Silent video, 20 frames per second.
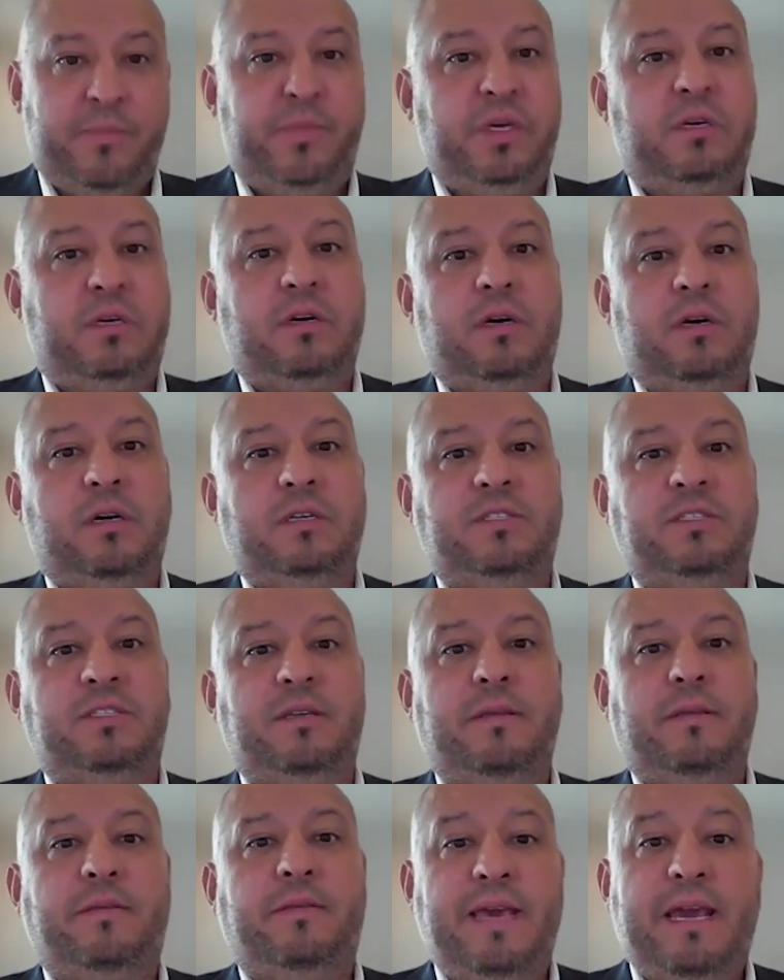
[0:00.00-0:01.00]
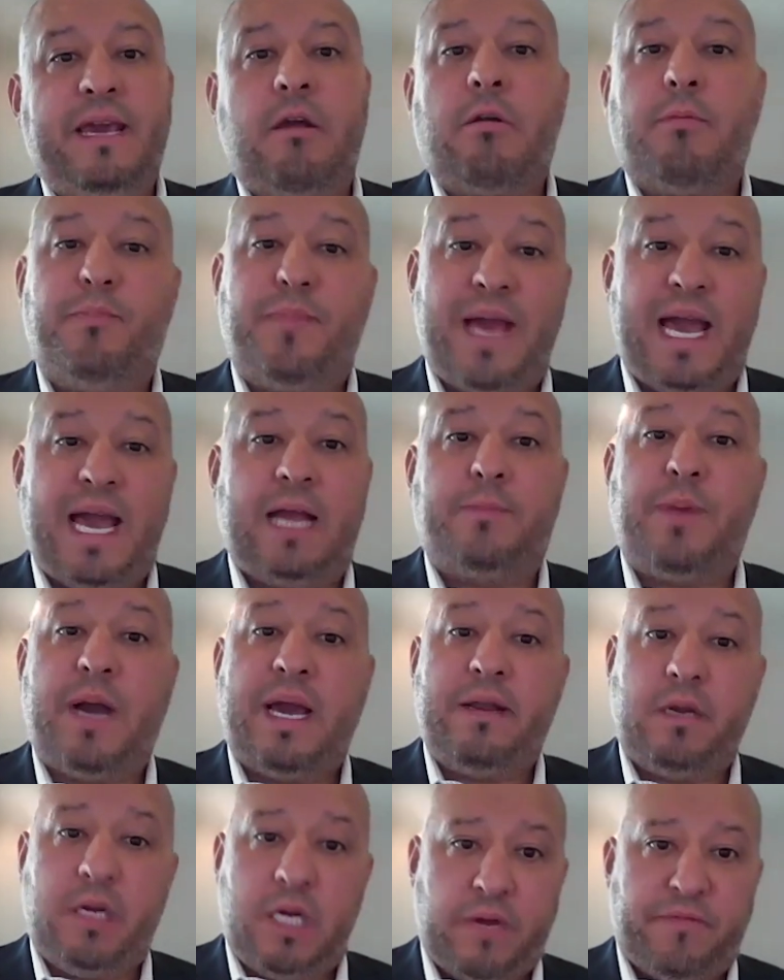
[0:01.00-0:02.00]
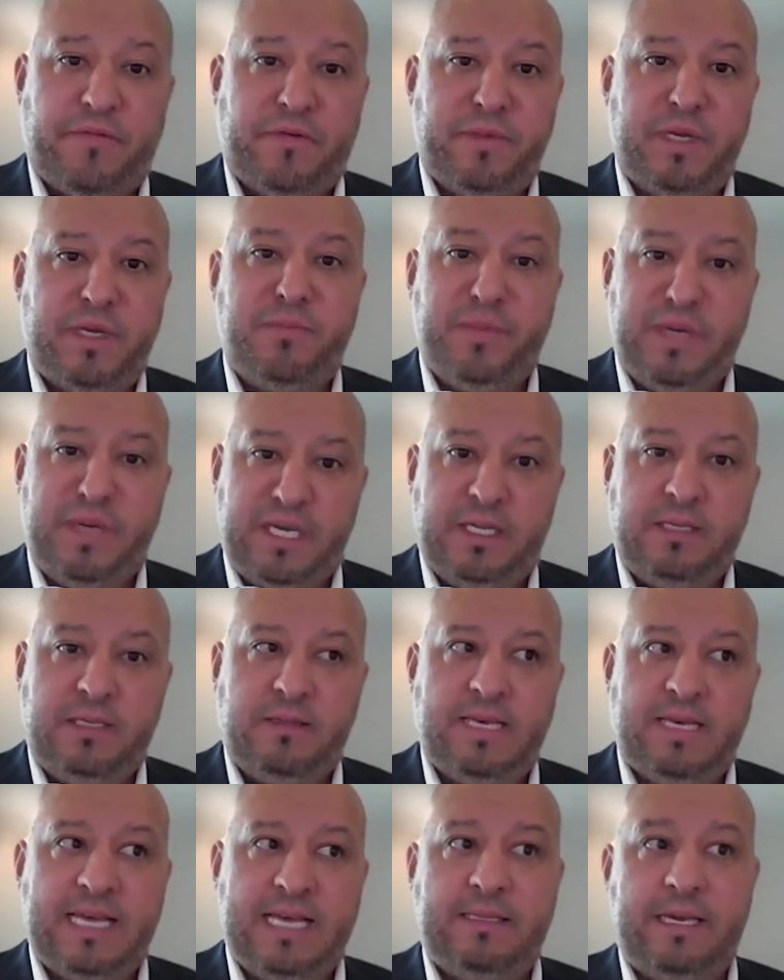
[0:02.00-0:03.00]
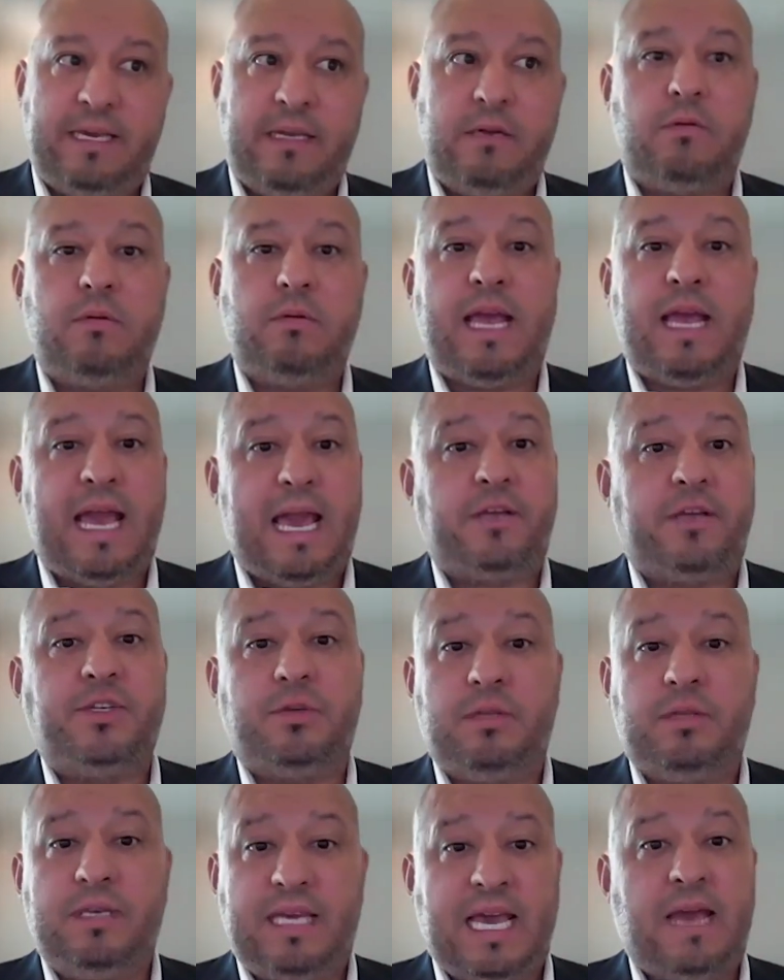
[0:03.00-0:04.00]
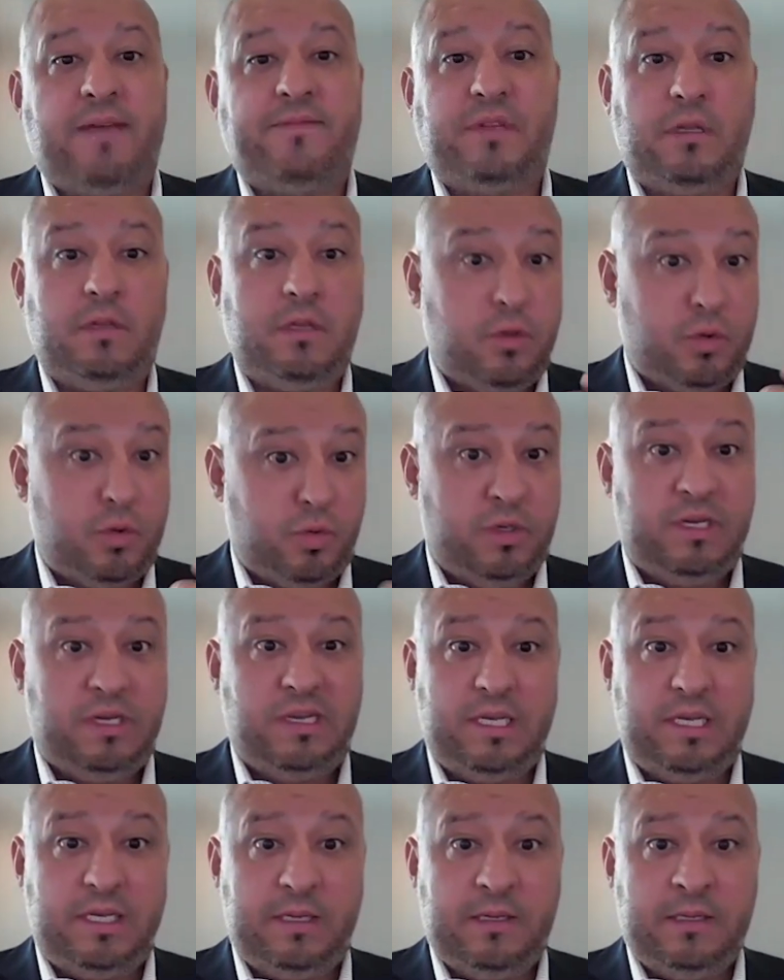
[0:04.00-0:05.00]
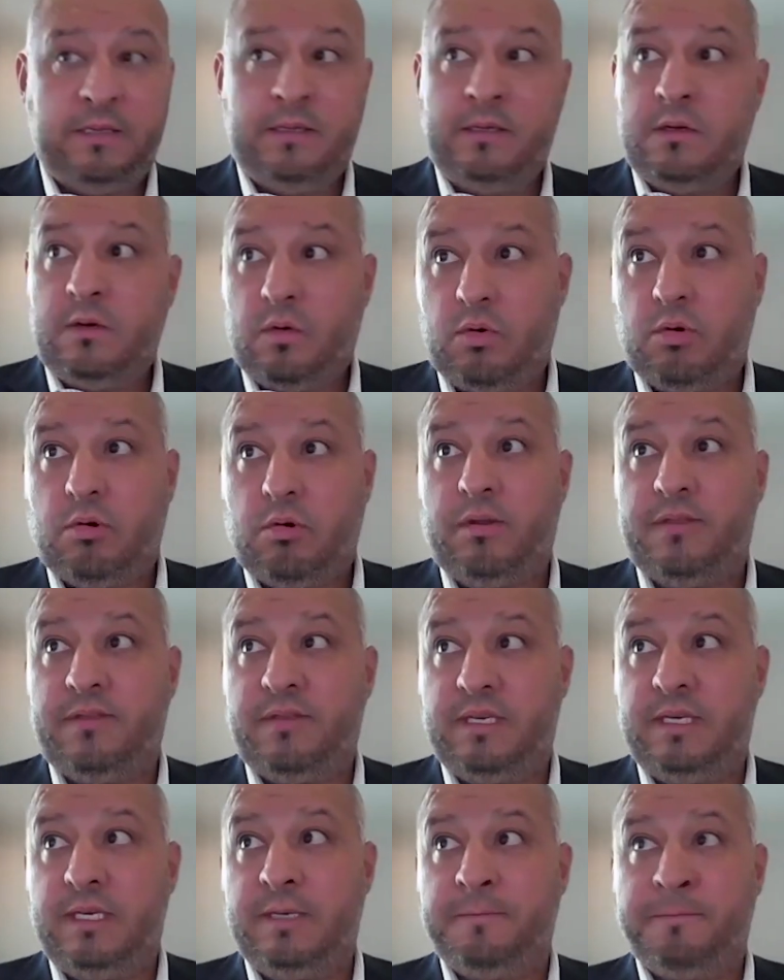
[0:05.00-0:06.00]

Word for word: because mm-hmm. they are backed by the government, meaning that they don't actually have the liquidity or the